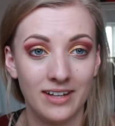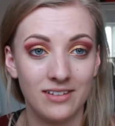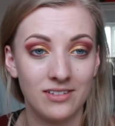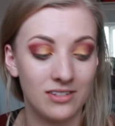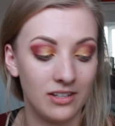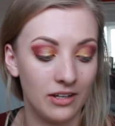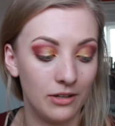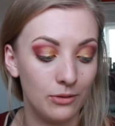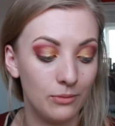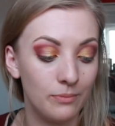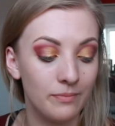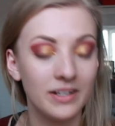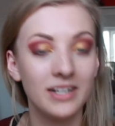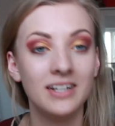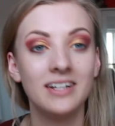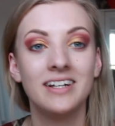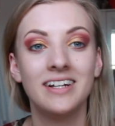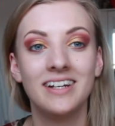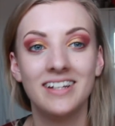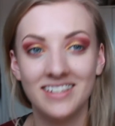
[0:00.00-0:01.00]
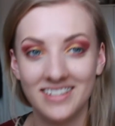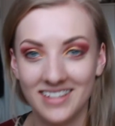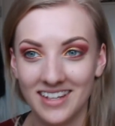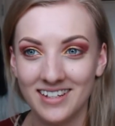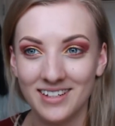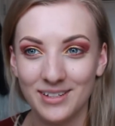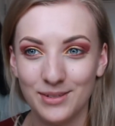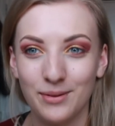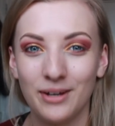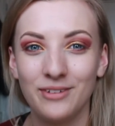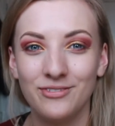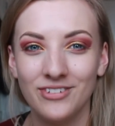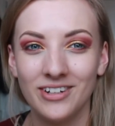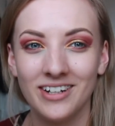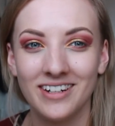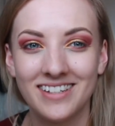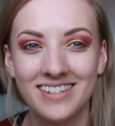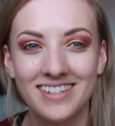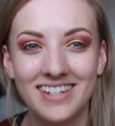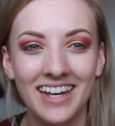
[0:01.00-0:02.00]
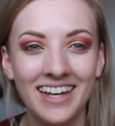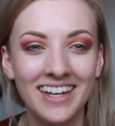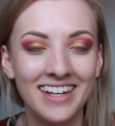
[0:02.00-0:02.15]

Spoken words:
So setting spray first.